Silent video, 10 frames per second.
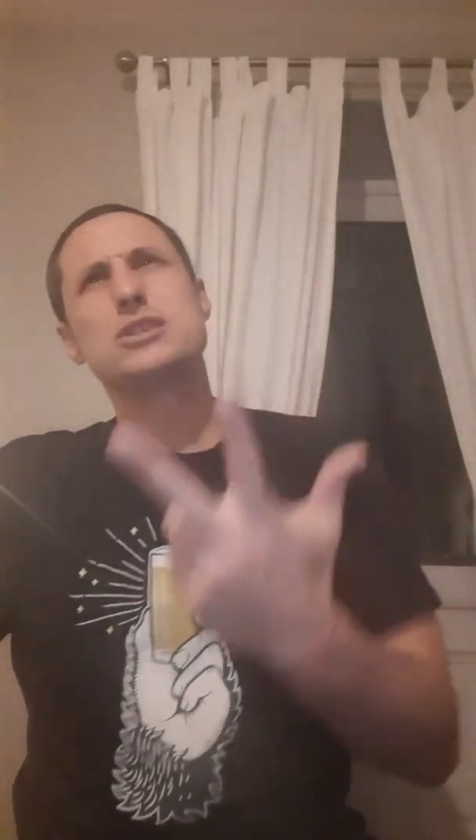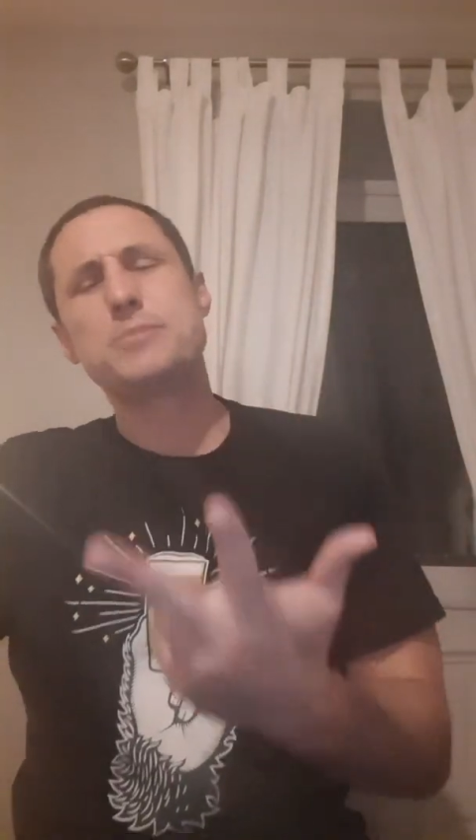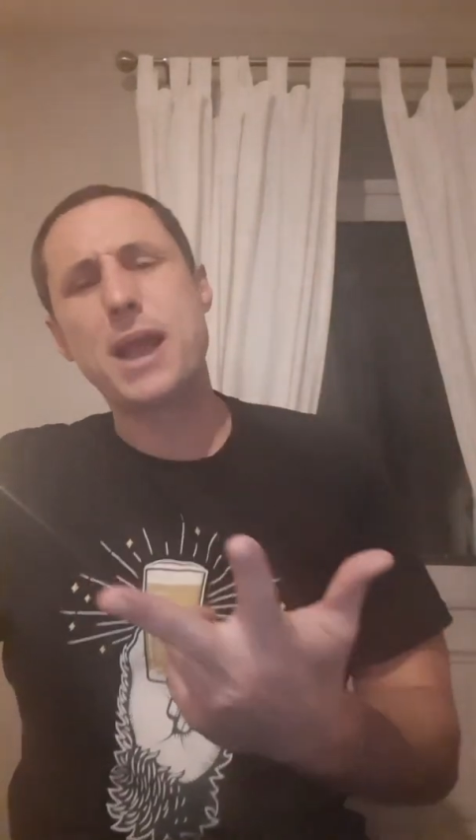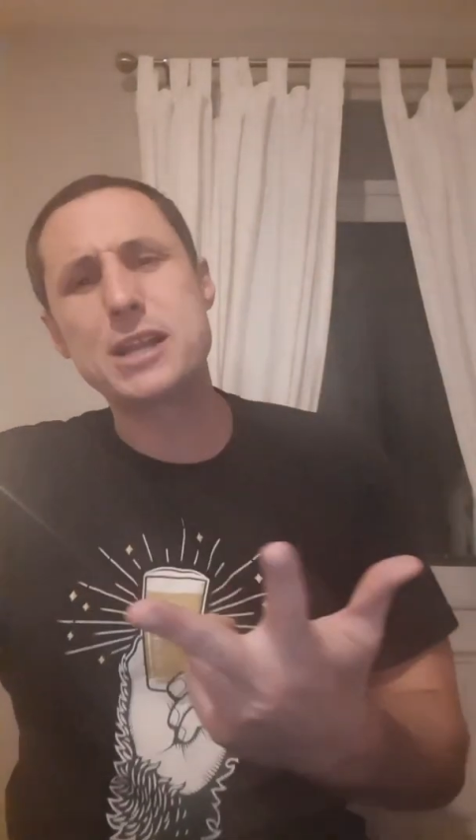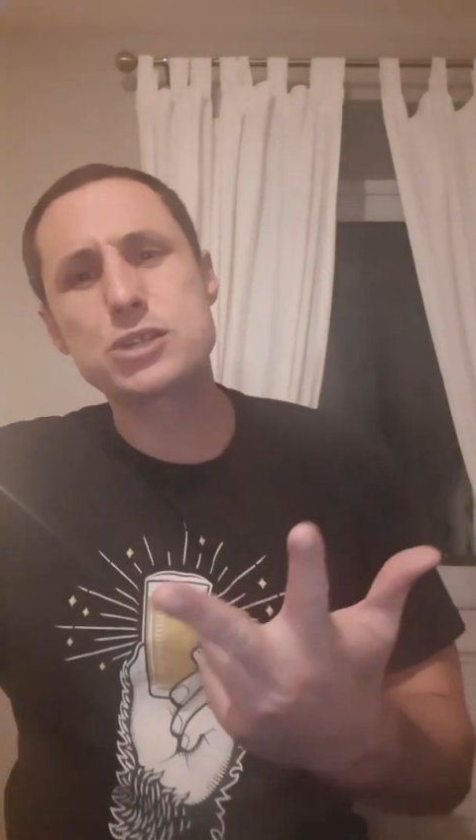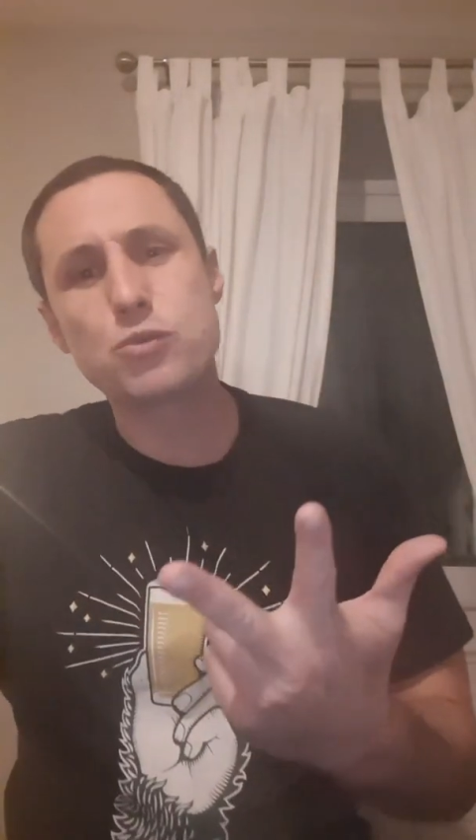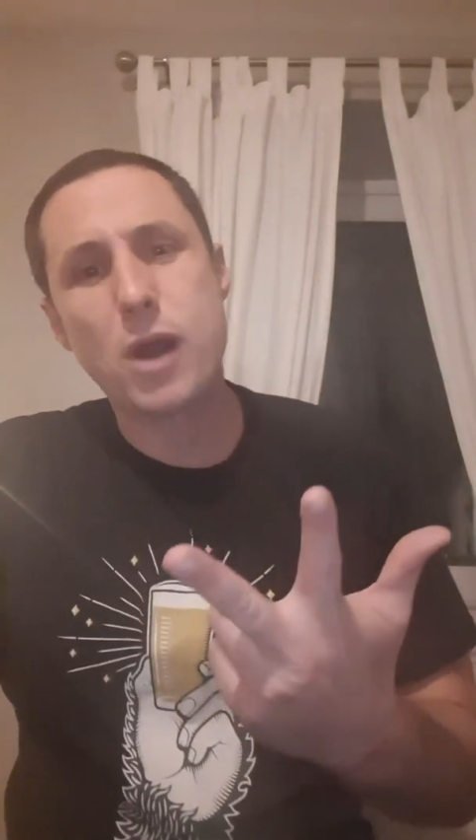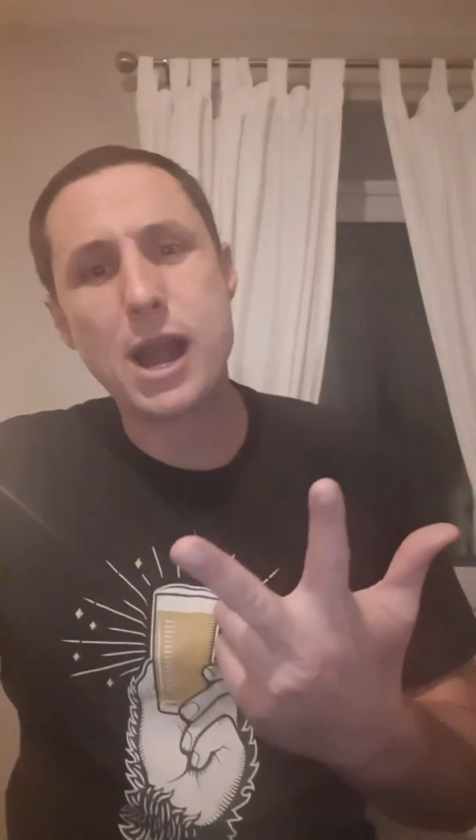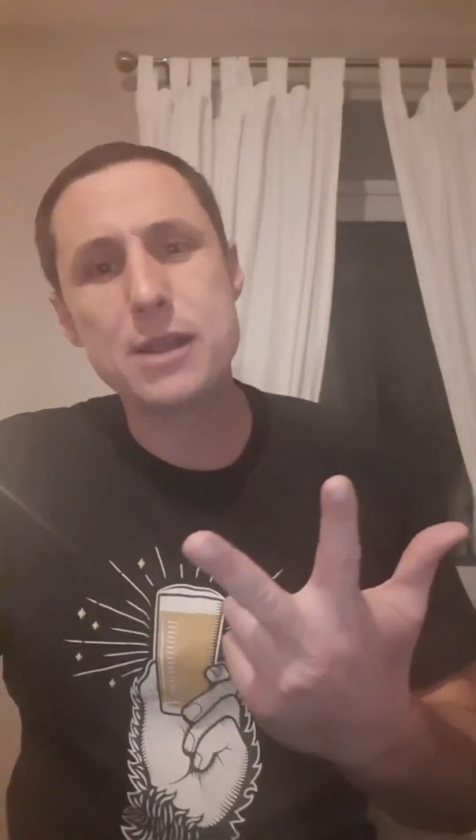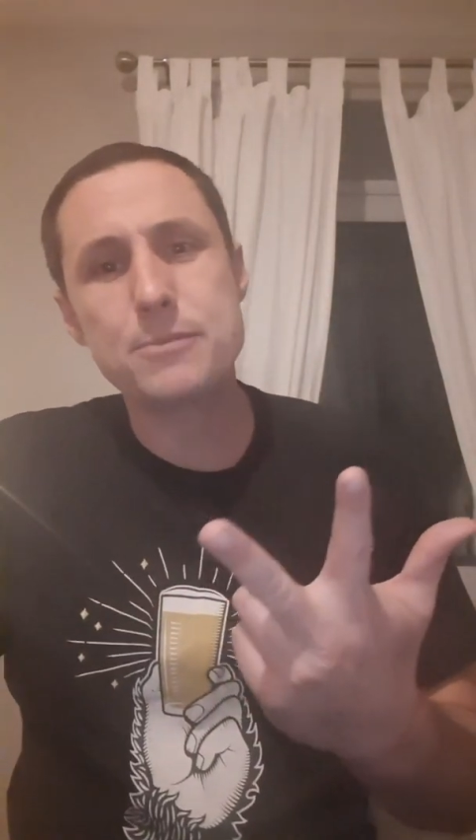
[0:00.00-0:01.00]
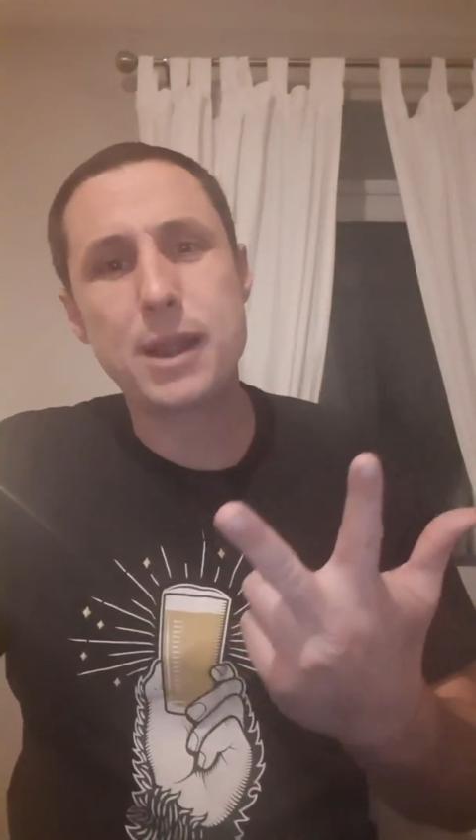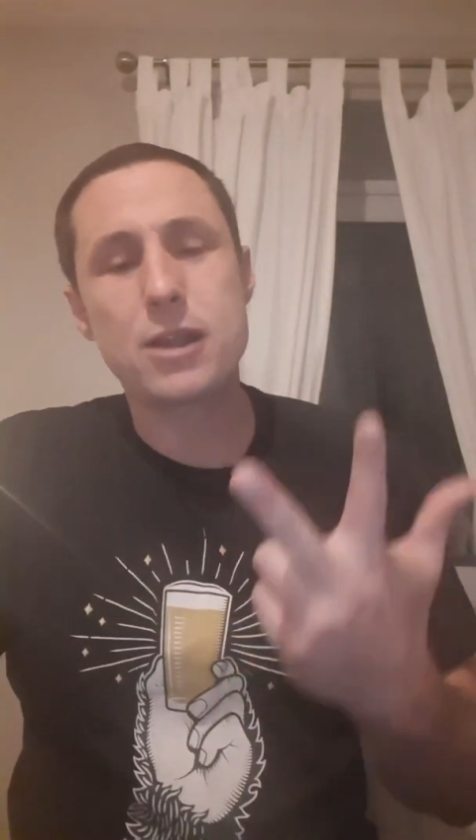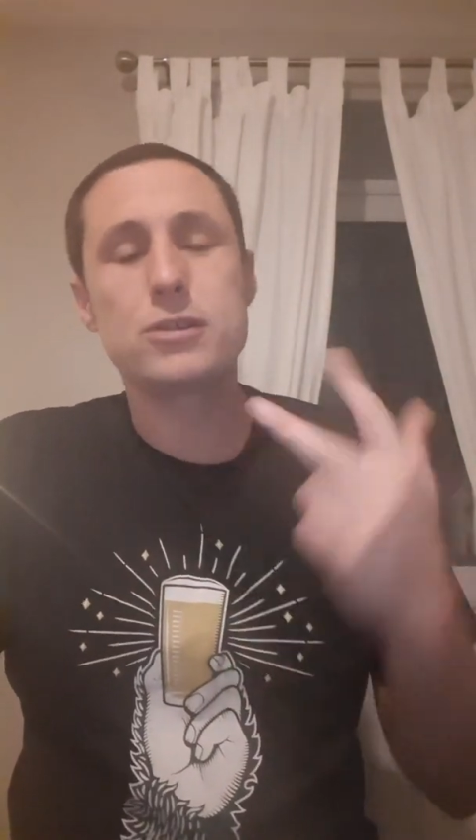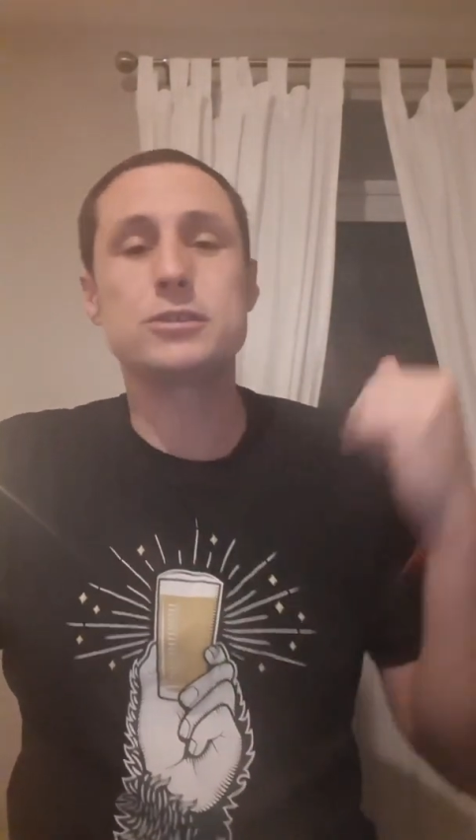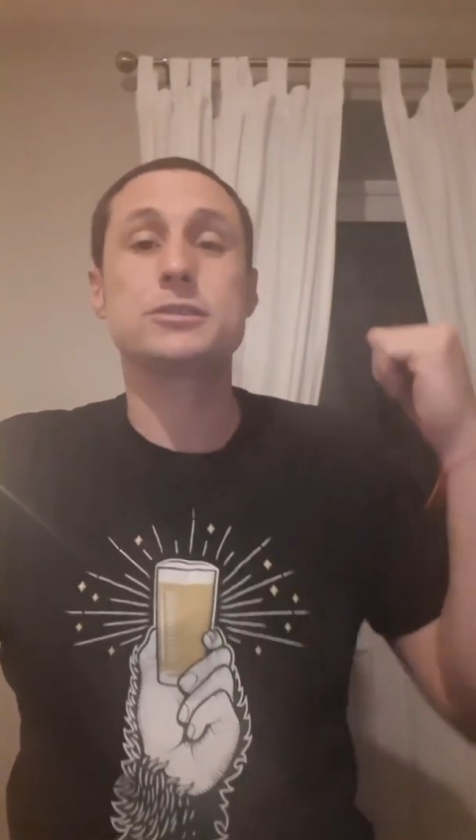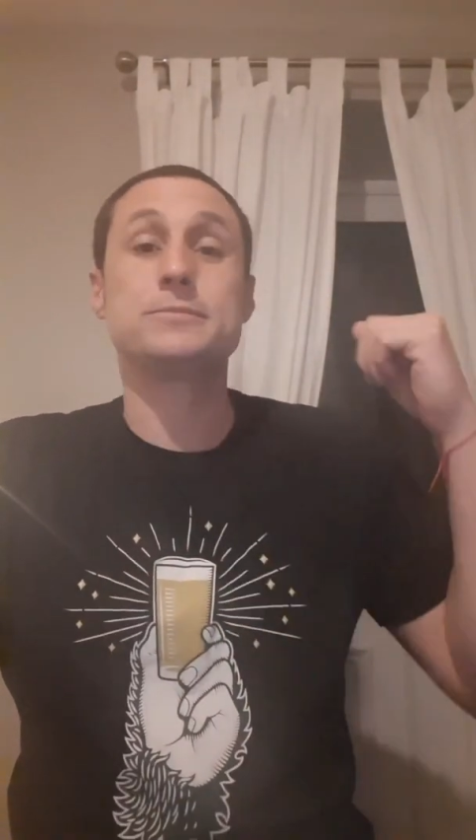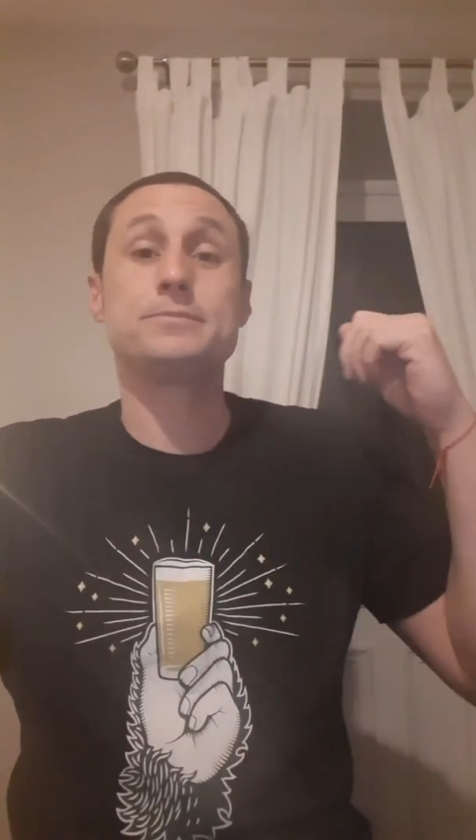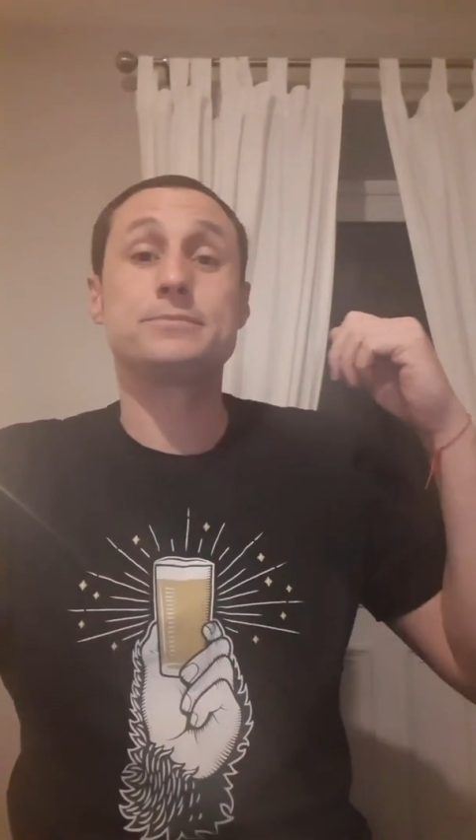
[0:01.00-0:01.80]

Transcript: Spanish wine barrels.